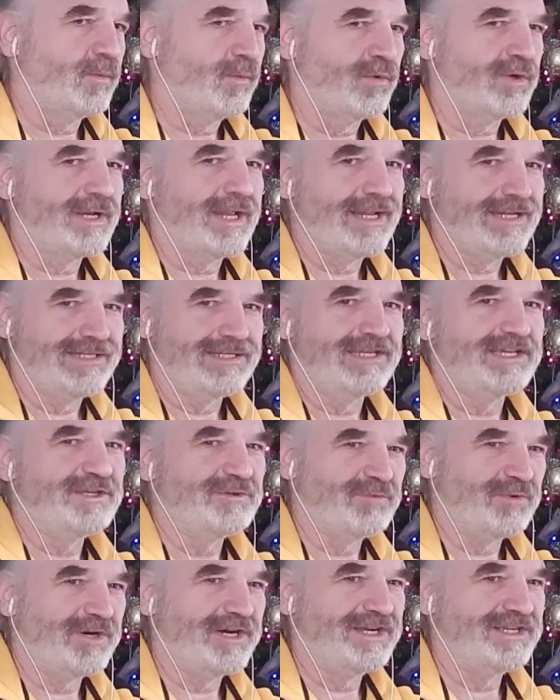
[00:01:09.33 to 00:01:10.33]
what I
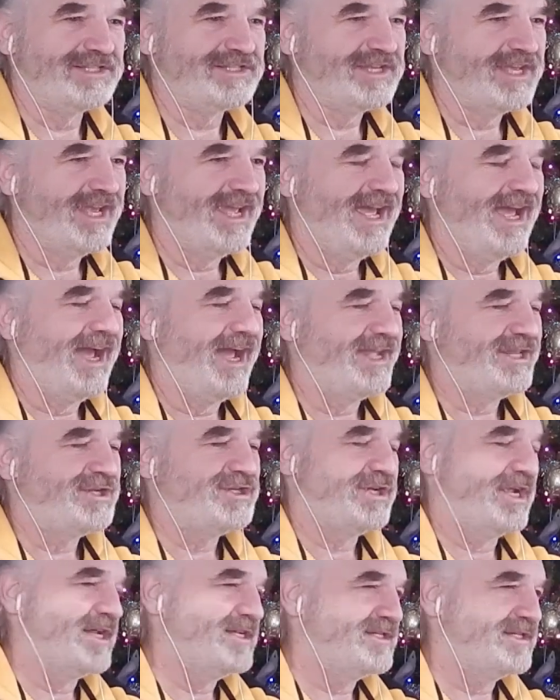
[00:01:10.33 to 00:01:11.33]
did was I
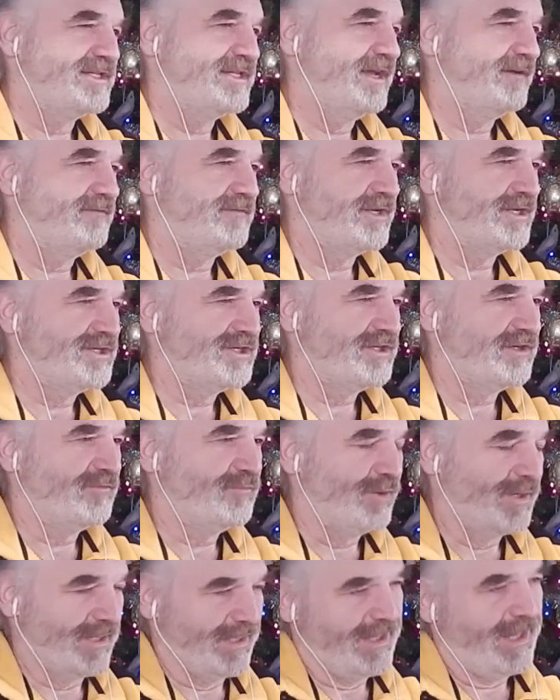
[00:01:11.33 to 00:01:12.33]
changed the definition
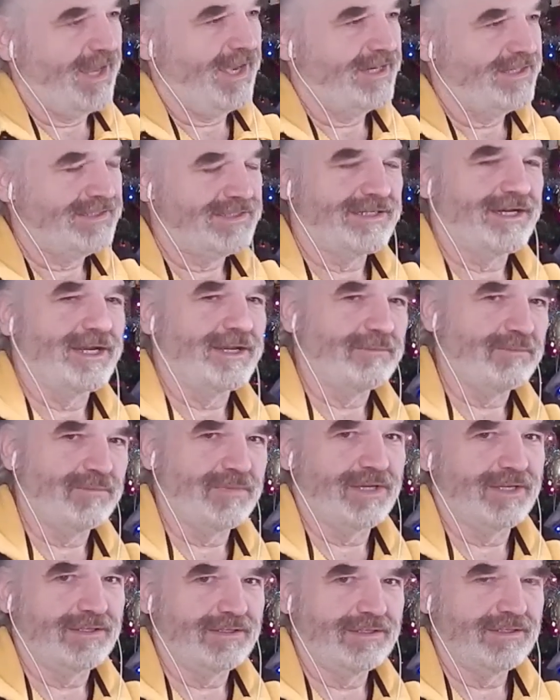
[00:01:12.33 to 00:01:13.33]
of what line type
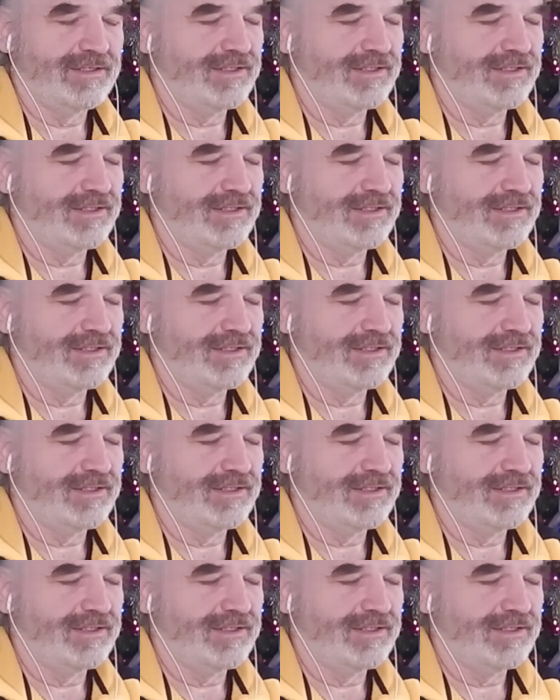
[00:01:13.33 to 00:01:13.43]
meant.